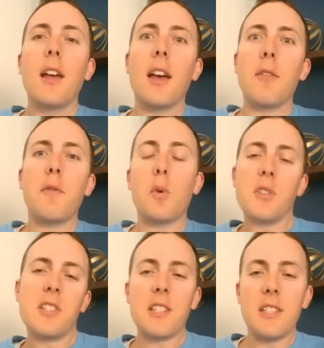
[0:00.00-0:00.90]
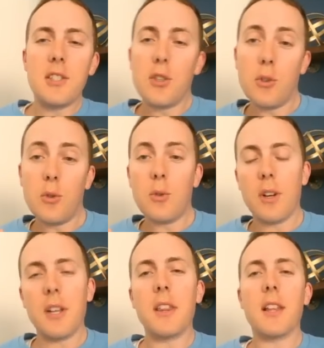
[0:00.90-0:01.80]
462
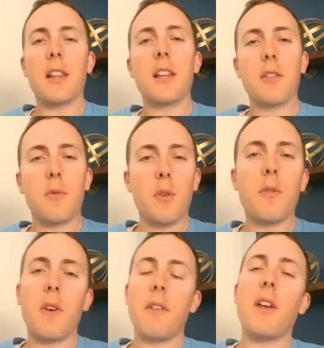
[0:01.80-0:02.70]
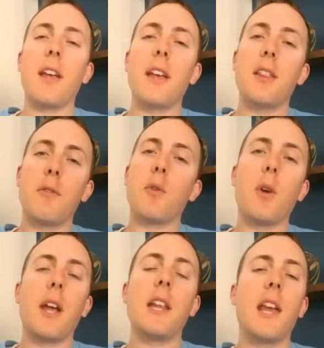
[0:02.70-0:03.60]
or anything like the 458 and the
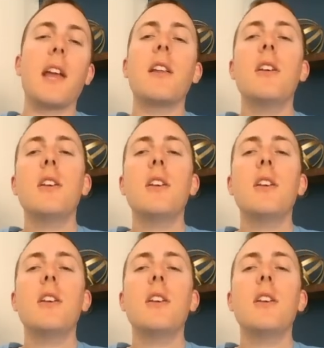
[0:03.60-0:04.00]
488.